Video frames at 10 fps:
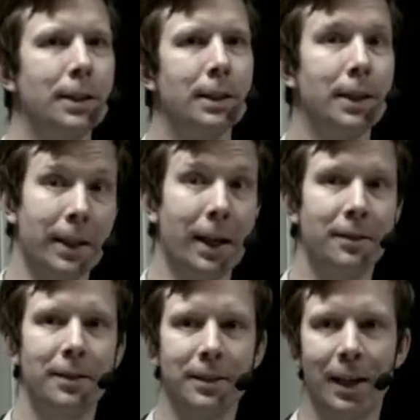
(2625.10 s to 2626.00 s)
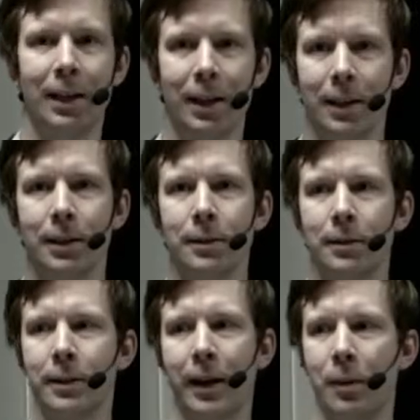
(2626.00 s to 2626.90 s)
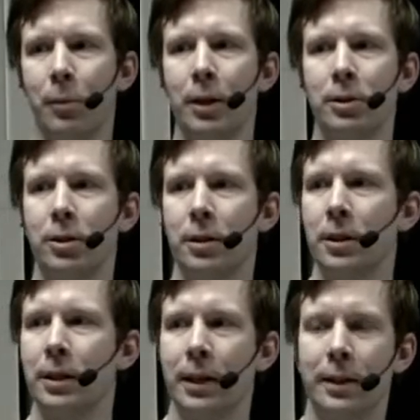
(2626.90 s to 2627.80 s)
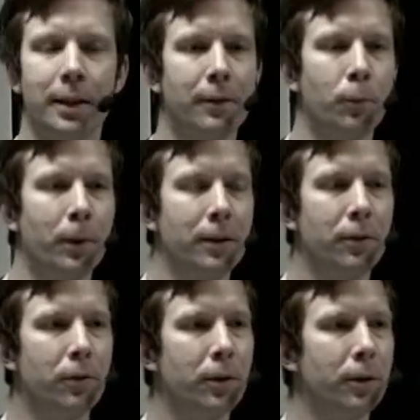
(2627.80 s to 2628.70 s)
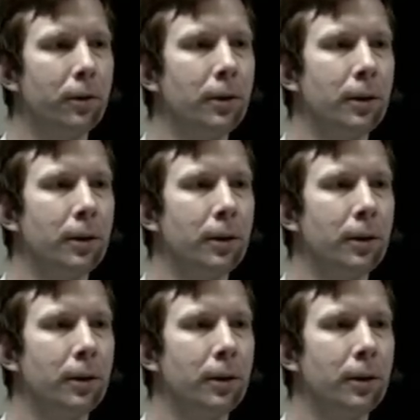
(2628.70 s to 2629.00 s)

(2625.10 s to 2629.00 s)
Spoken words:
Yeah, that's exactly the naming journey that they have went through,